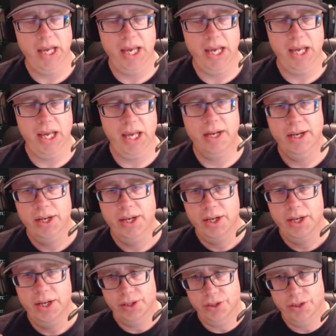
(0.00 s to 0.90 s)
in
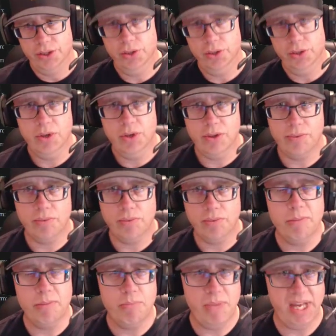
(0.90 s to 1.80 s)
2 to
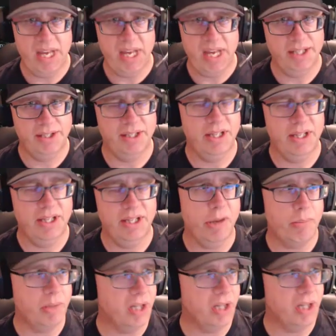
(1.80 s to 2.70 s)
3 minutes,
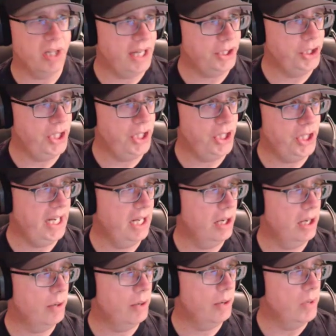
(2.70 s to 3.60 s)
the
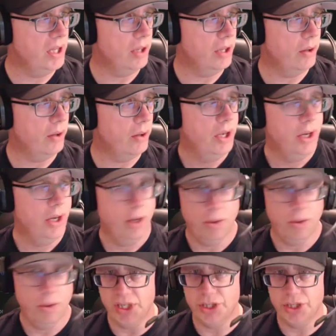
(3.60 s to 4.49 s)
blockchain will
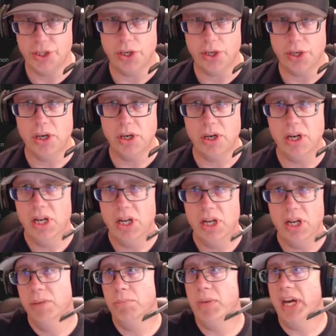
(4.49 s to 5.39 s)
return
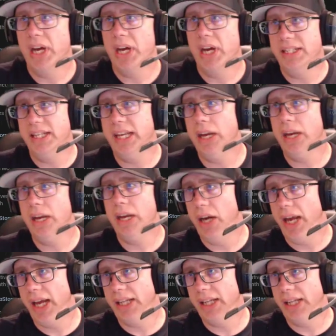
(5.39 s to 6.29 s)
my
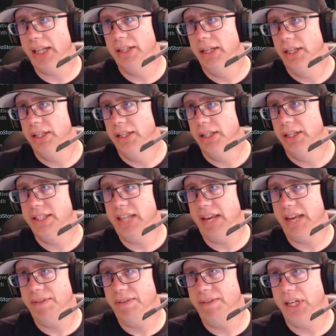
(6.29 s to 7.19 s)
TRX
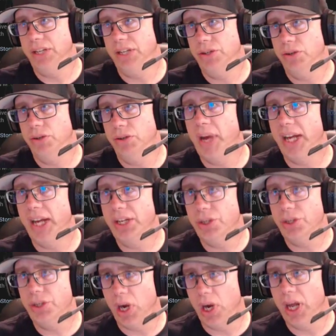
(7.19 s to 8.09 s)
safely to
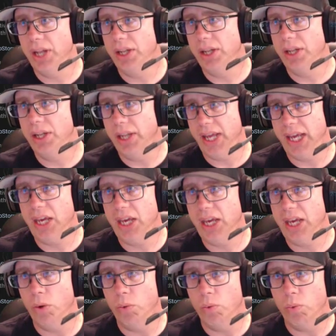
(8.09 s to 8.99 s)
my Tron
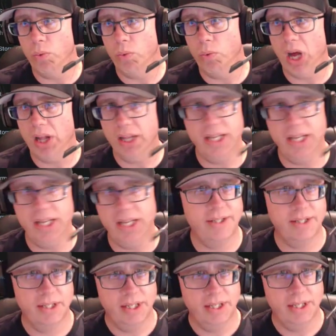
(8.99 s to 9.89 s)
Link
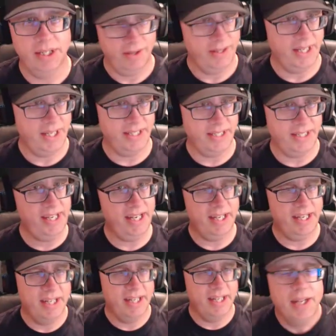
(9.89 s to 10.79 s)
wallet. That's
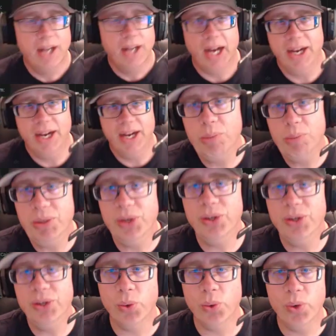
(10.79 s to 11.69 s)
it. I hope
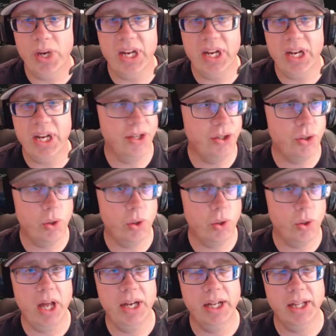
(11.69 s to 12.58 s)
you enjoyed the
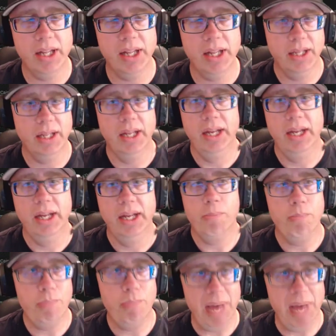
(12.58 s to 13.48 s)

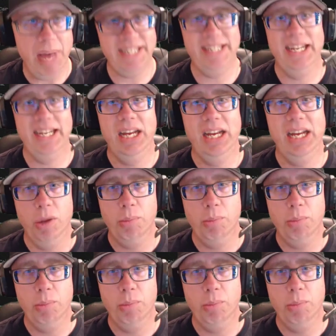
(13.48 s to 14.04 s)
TRONbet